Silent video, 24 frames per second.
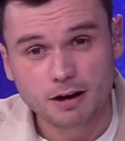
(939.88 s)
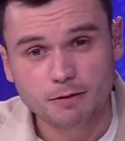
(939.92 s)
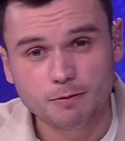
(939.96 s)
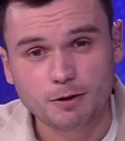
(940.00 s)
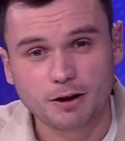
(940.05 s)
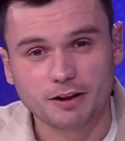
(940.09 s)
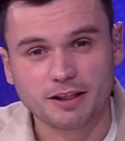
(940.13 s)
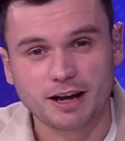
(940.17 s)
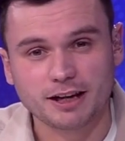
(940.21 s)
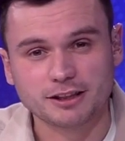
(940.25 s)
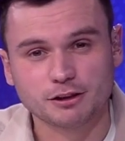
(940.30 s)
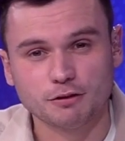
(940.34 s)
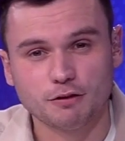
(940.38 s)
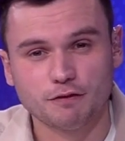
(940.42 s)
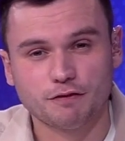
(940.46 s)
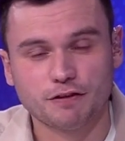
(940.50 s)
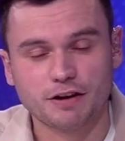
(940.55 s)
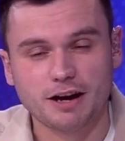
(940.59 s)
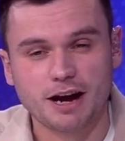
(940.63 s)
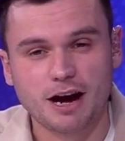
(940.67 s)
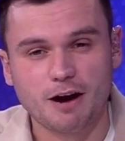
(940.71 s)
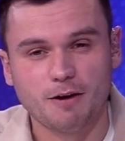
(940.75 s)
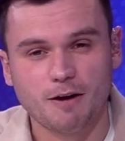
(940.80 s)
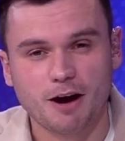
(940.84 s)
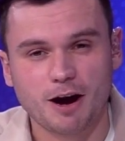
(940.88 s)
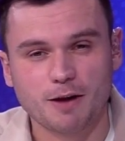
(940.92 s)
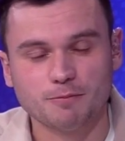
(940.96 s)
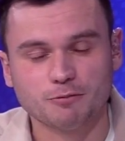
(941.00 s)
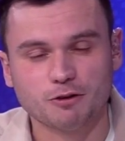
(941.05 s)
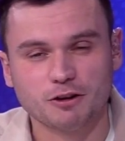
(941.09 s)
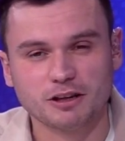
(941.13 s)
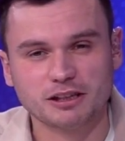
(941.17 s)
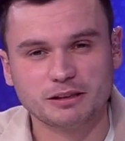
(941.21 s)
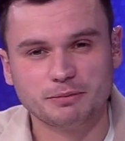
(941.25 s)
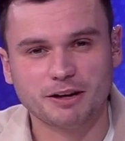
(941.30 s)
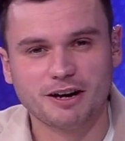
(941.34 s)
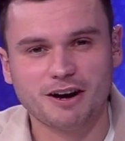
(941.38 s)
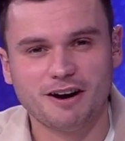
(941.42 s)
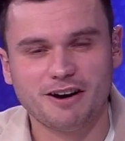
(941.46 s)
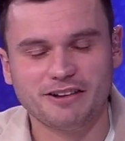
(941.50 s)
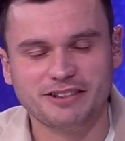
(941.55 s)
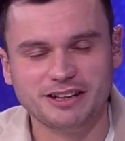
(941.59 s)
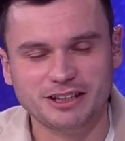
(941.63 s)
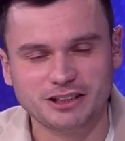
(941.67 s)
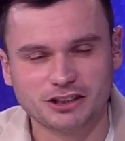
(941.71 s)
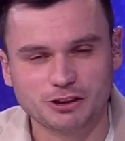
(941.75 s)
Well, that's all for now. I'm Chris McCarthy.